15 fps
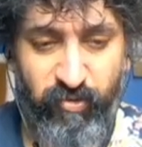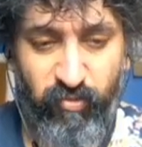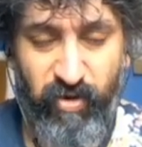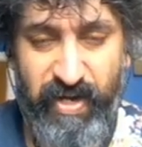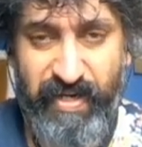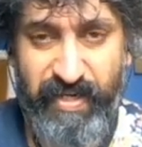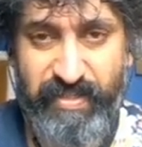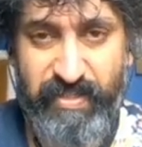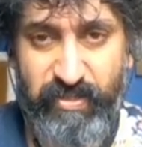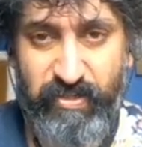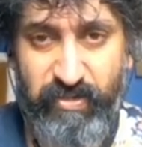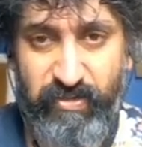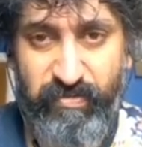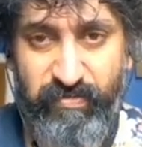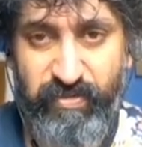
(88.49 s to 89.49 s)
Rise
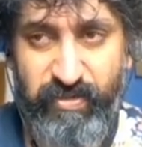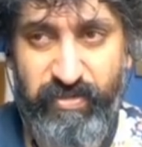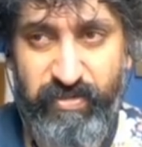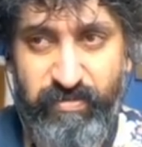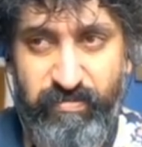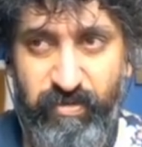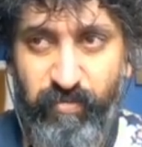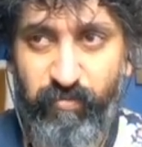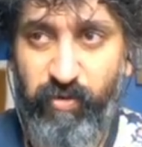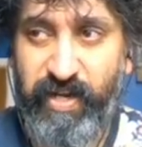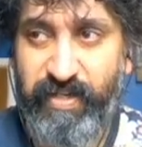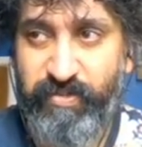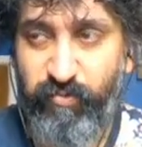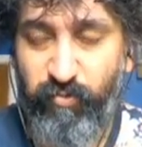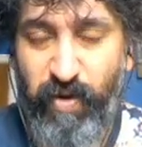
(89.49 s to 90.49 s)
of not
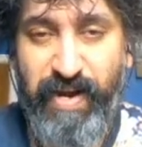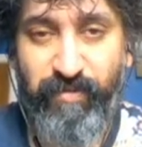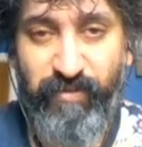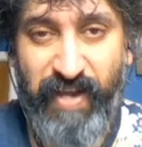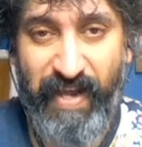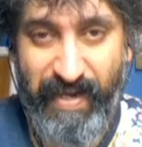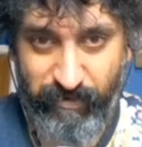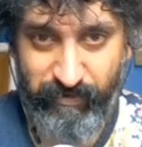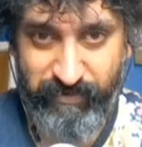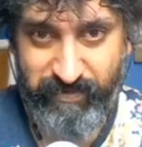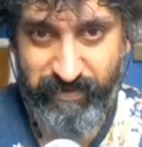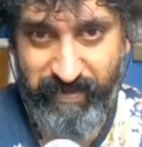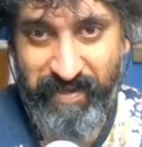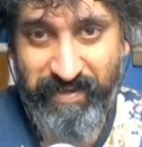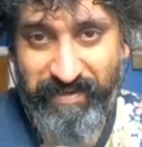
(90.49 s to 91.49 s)
Rise, Reign of
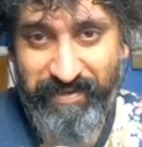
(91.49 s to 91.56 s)
Chaos.